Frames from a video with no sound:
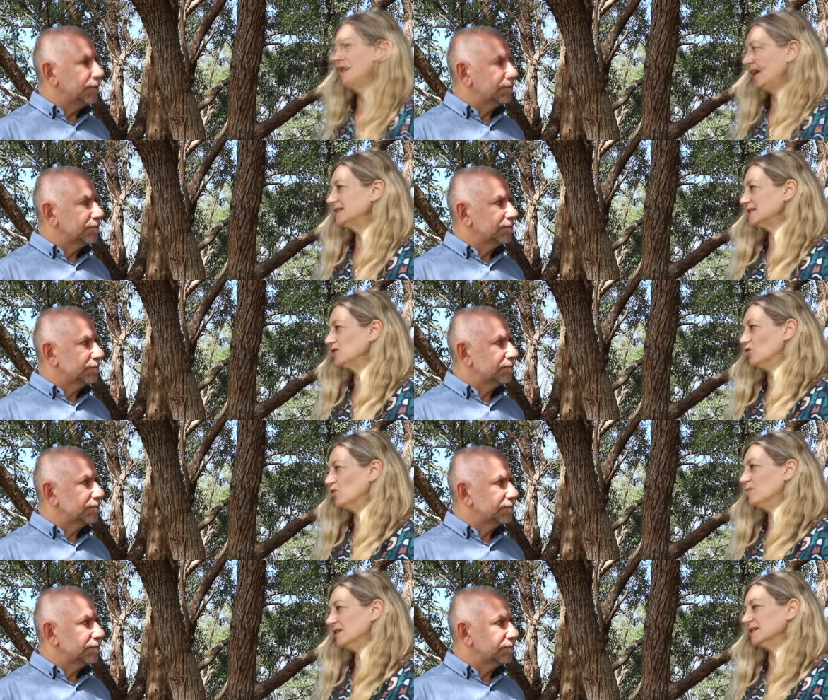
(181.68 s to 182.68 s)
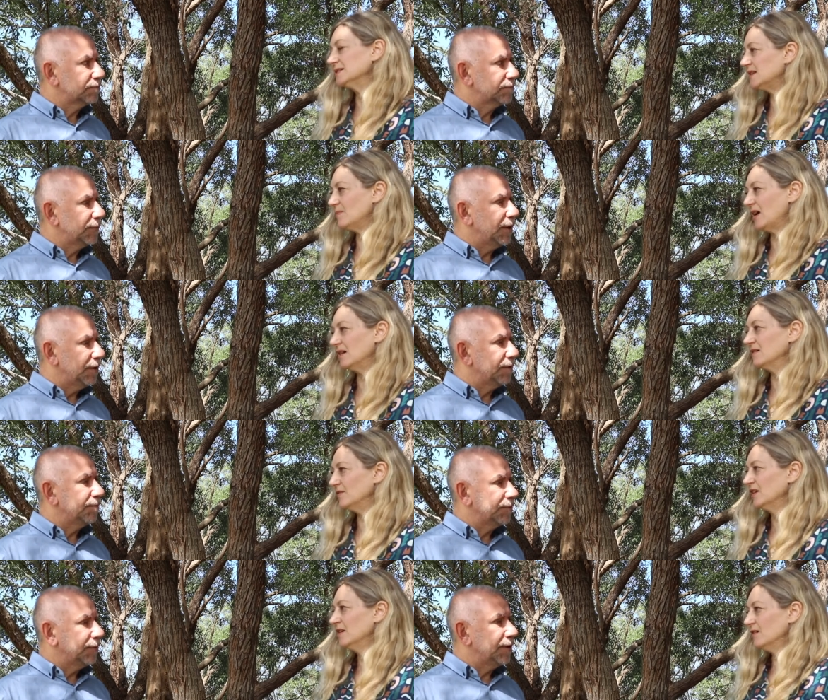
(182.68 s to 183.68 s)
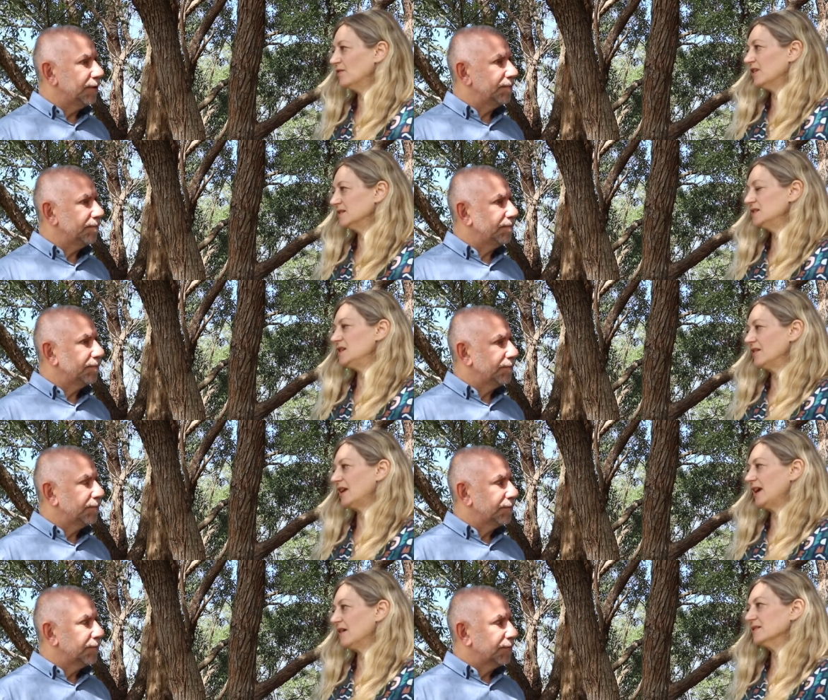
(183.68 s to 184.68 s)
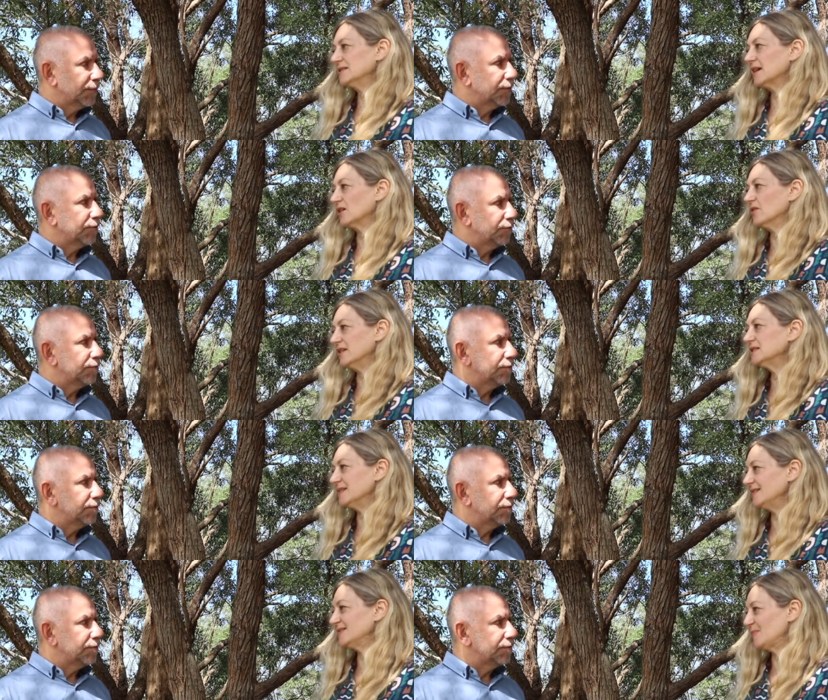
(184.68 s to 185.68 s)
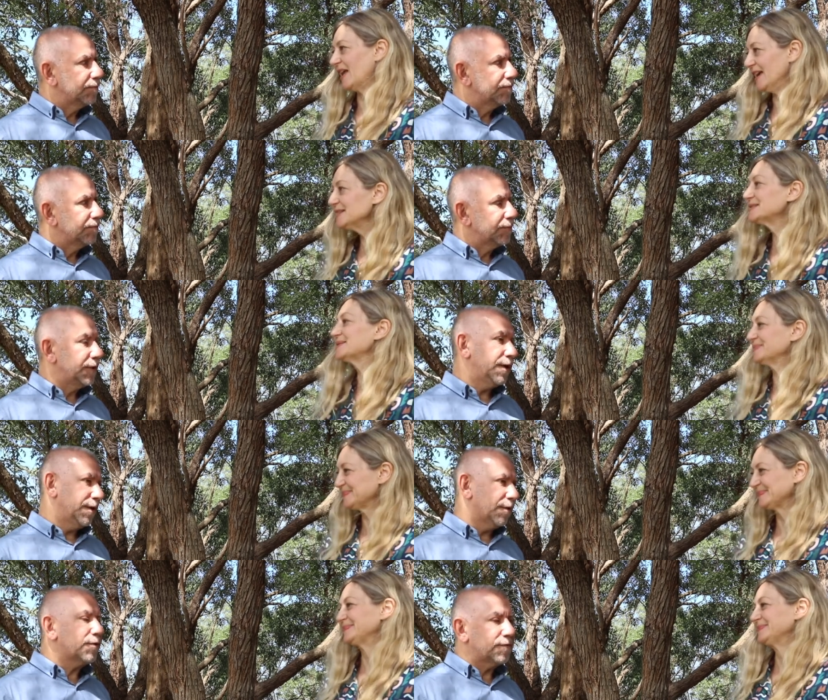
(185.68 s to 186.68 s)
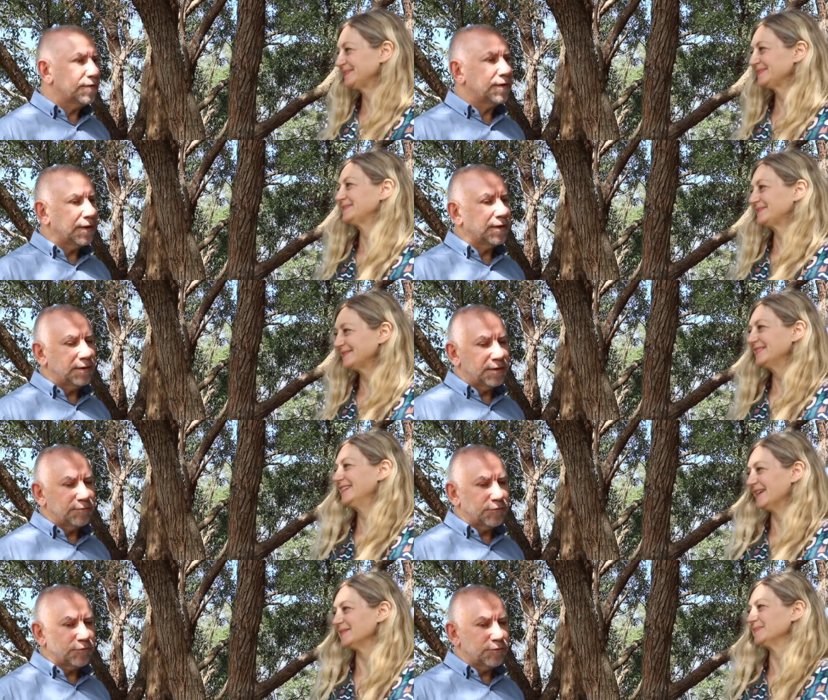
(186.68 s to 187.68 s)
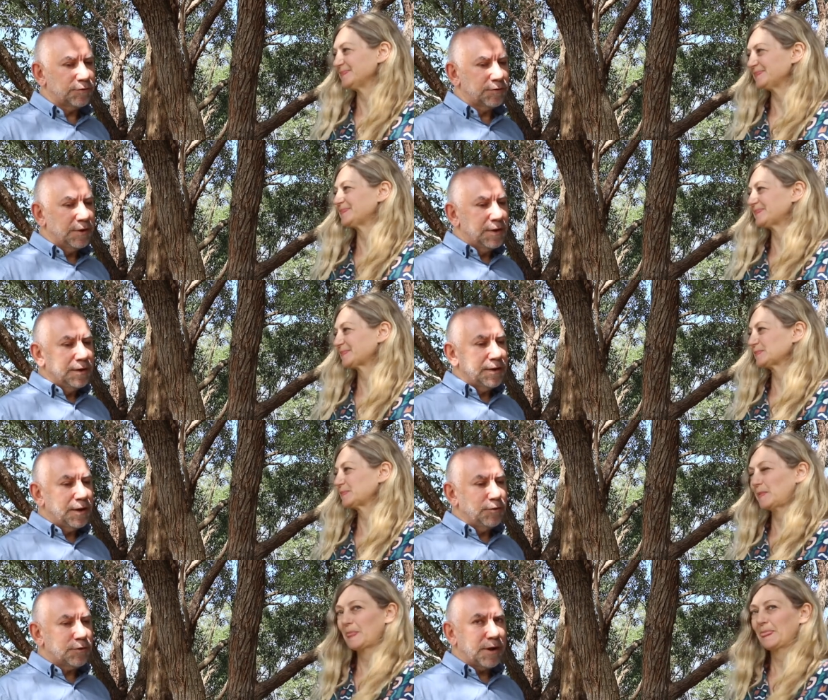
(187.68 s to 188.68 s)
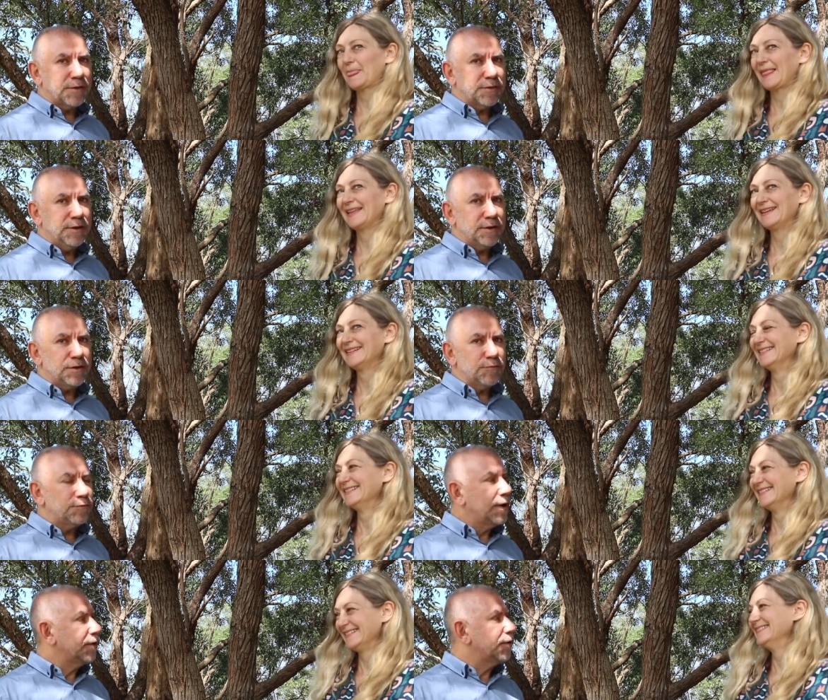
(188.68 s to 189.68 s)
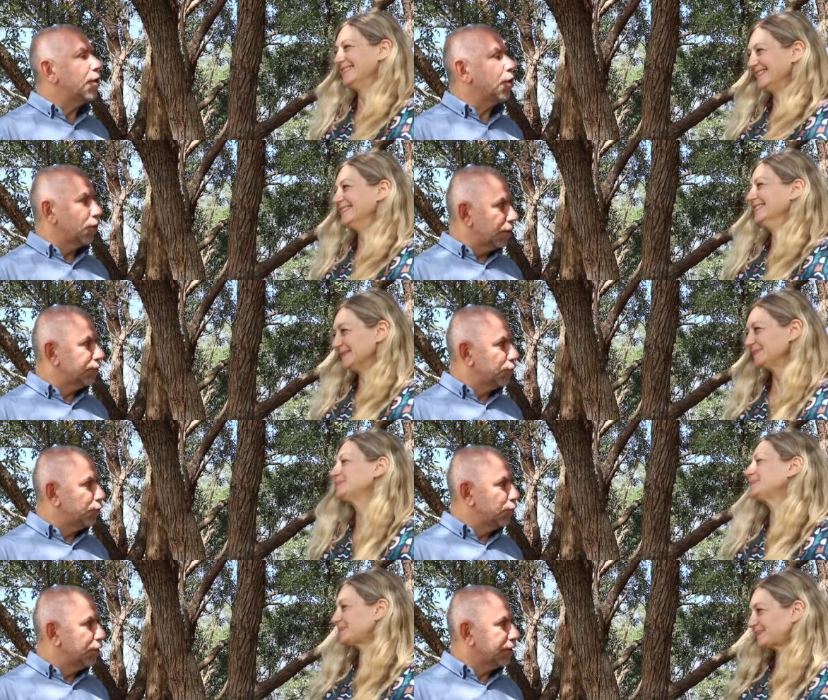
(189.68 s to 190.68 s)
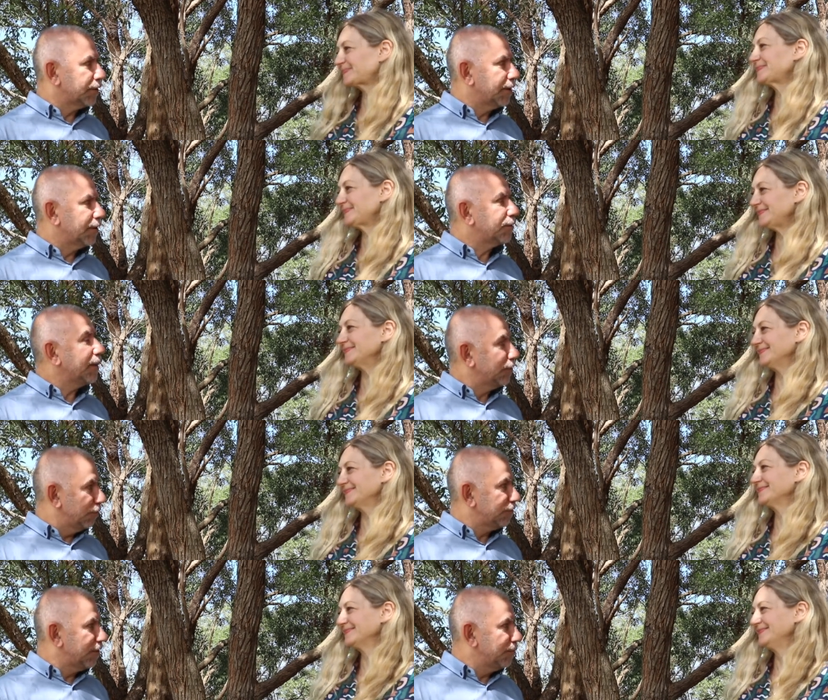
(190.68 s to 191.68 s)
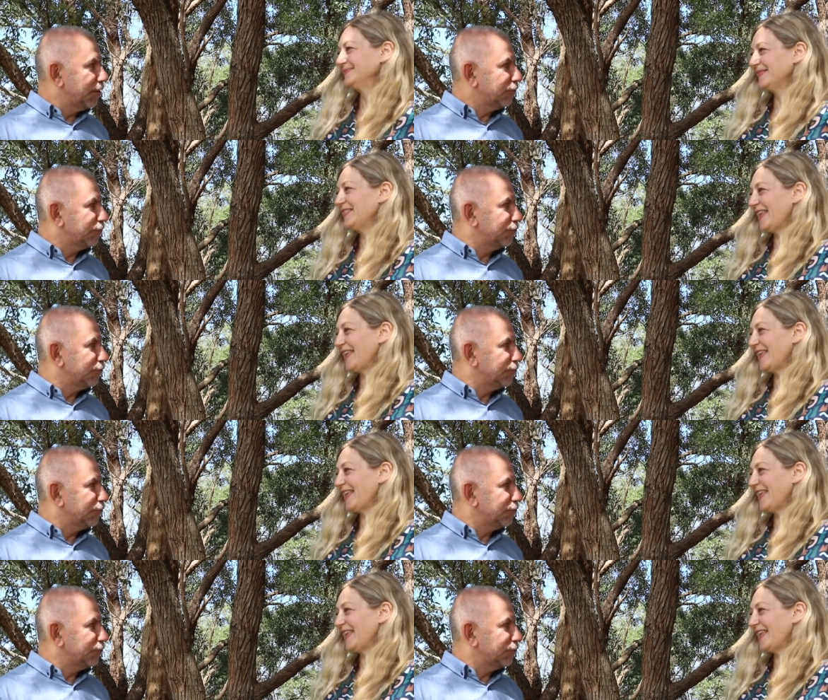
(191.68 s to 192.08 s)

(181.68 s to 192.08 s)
Speaker 1: It's enormous the amount yeah, of yeah. volunteering hours that go into this place.
Speaker 2: Yeah, I can see that. Yeah, for yep. sure. No, look, I think you've done a lot of good work. Uh, thank you so much